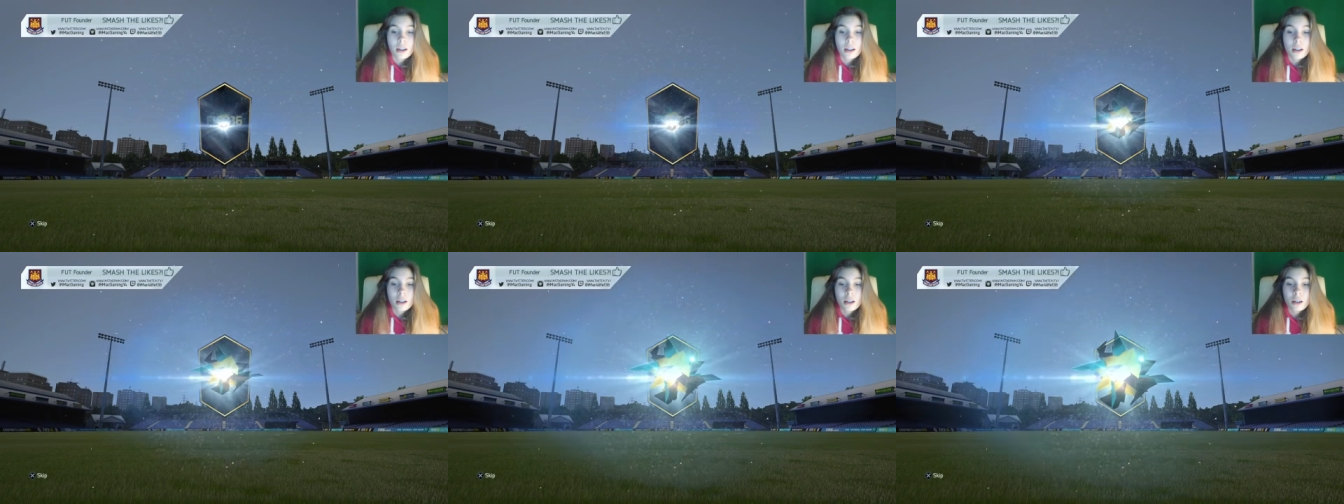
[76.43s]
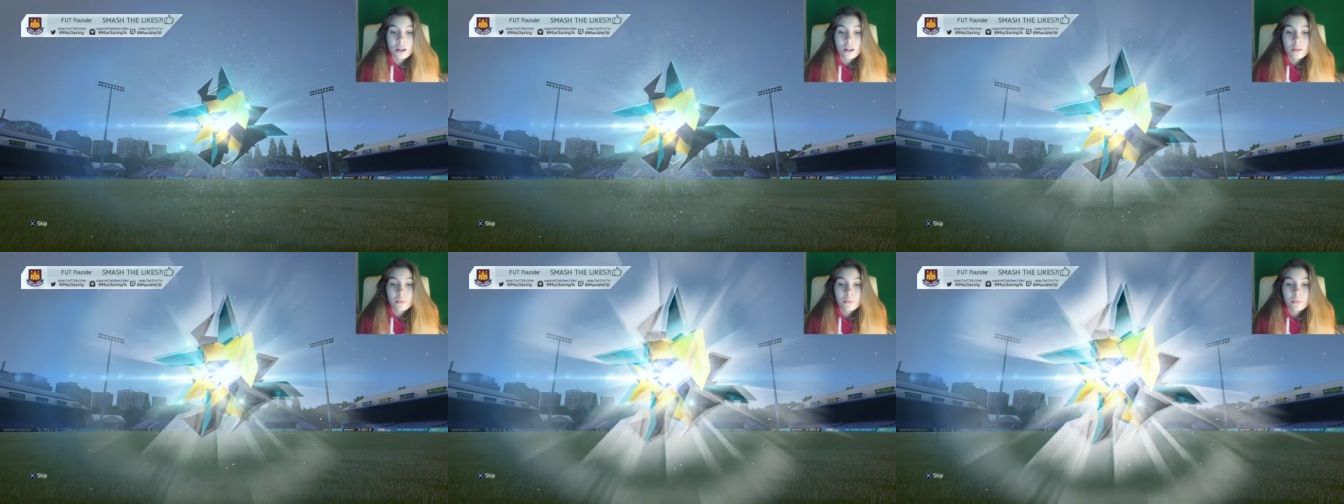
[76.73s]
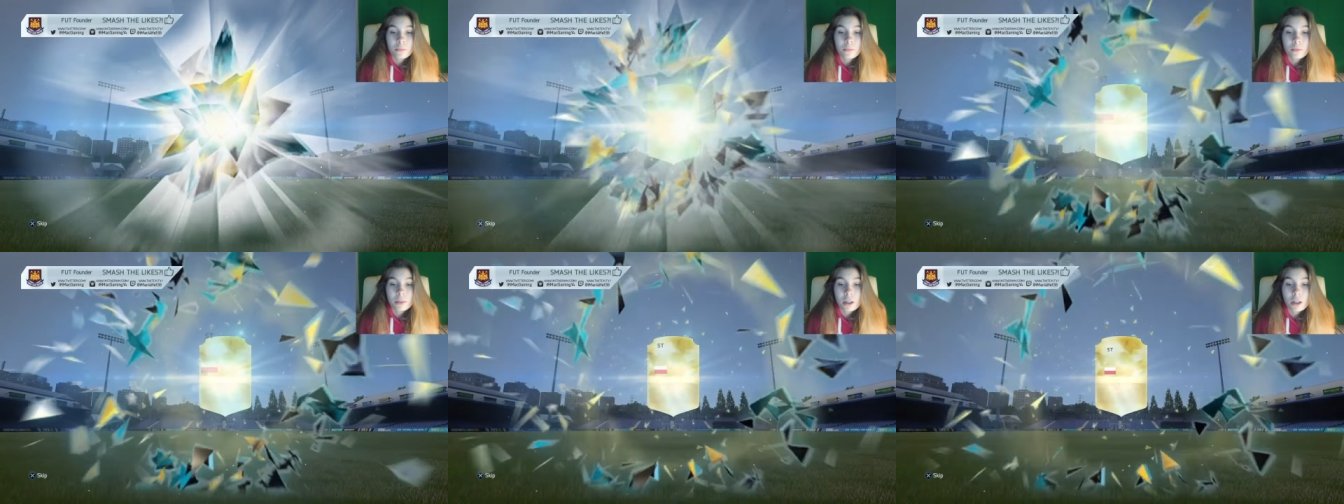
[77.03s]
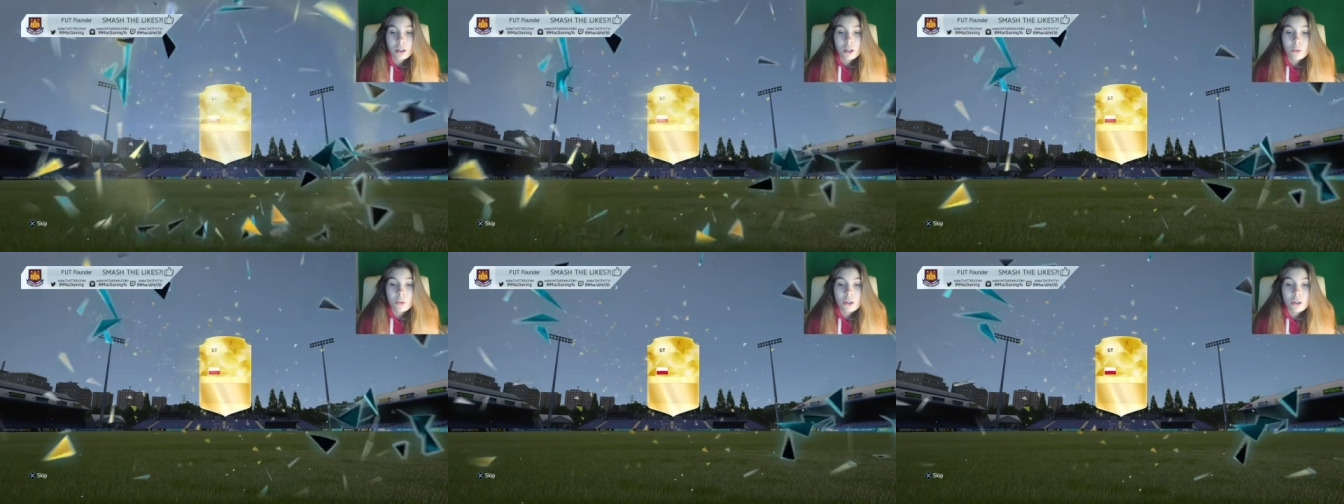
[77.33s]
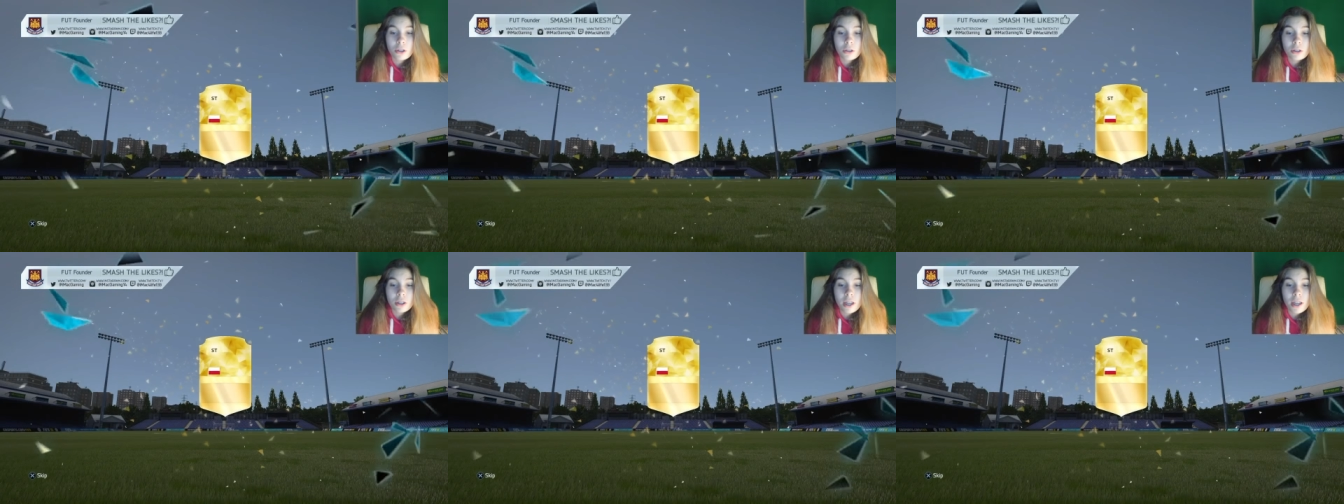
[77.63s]
Um,
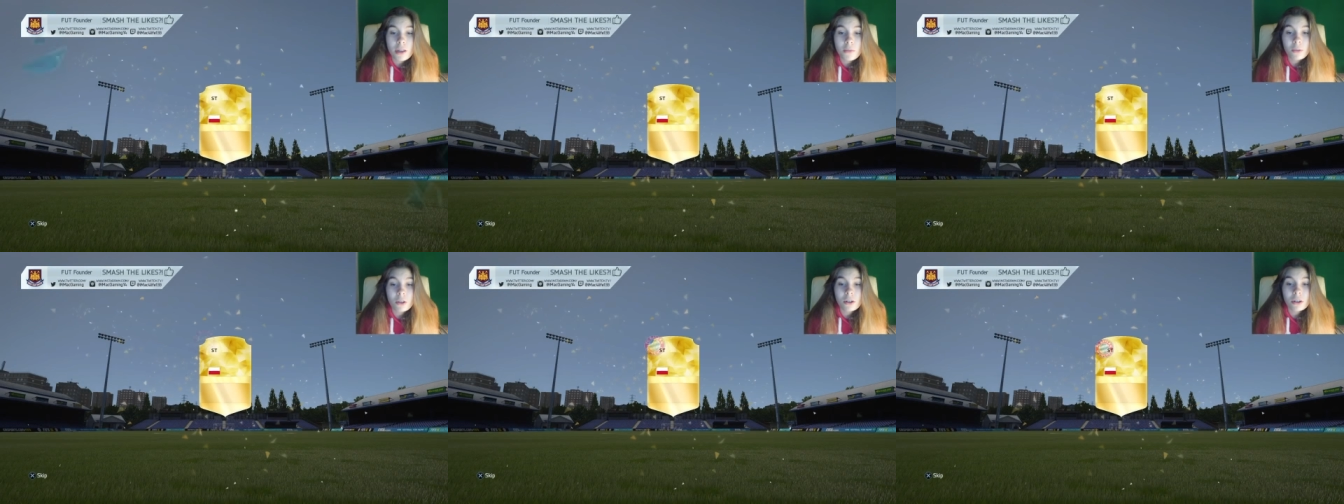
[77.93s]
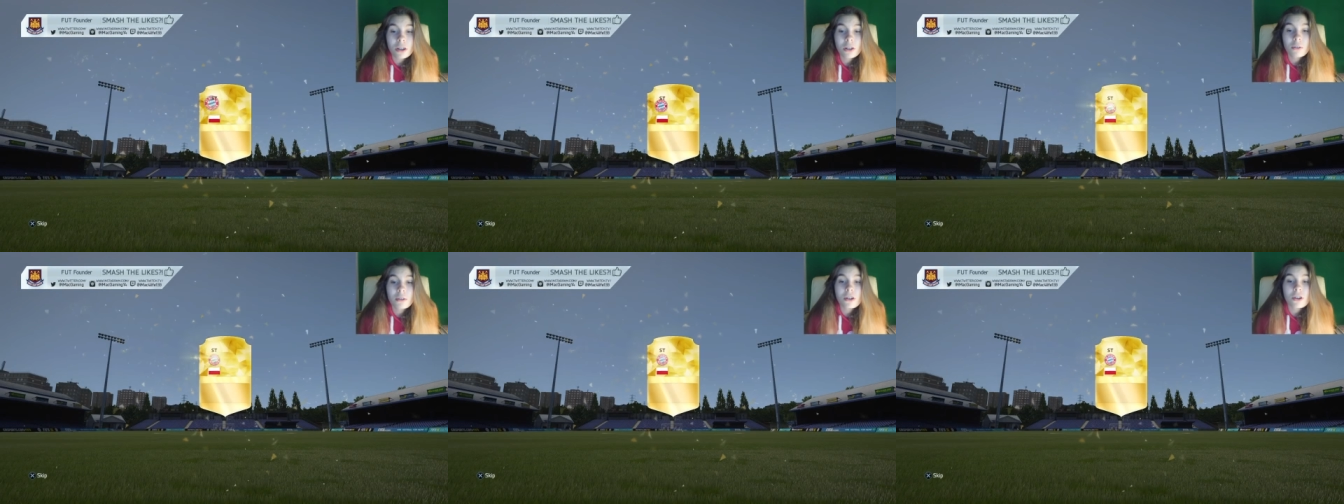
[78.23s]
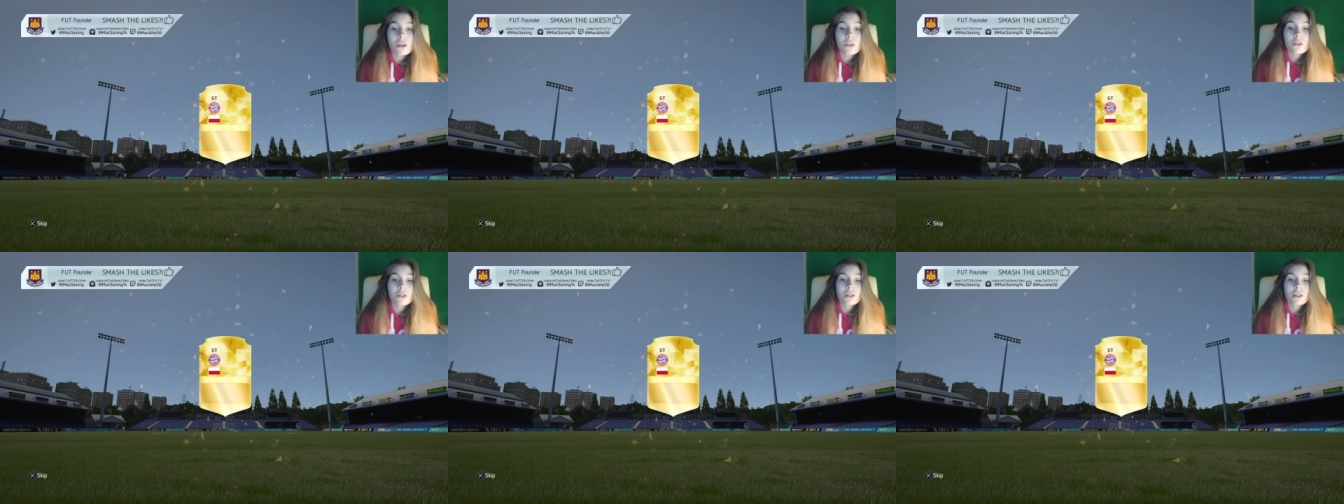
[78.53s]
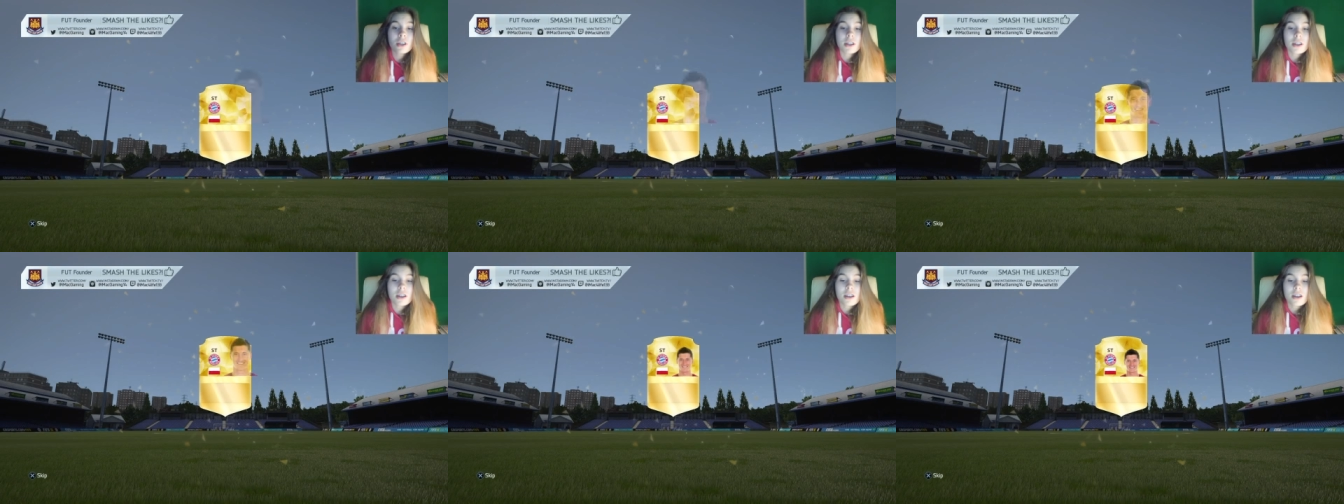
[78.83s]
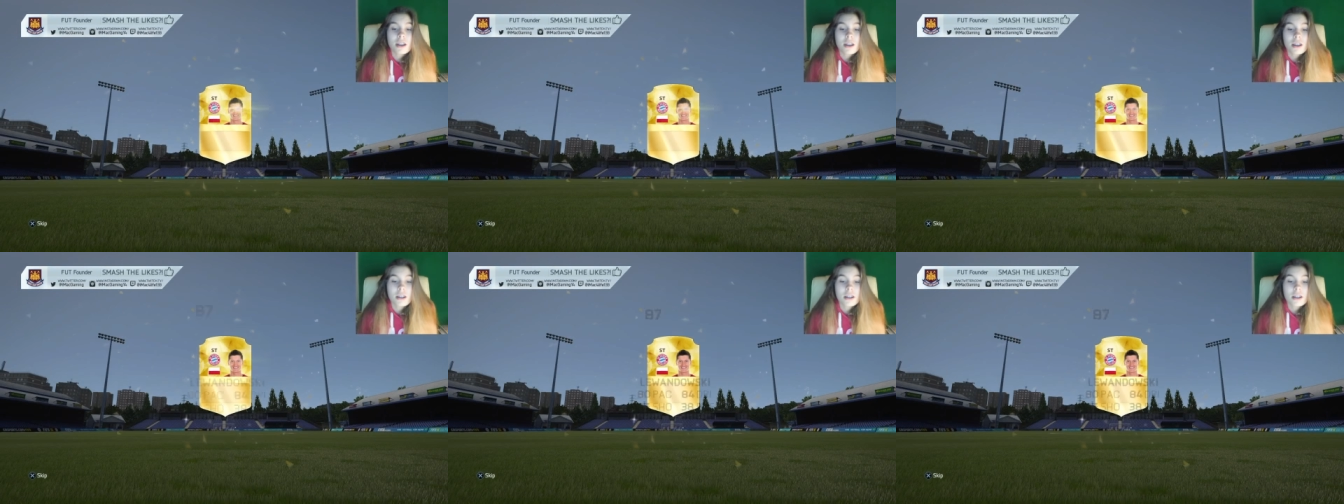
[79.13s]
Lewandowski. We've got Lewandowski.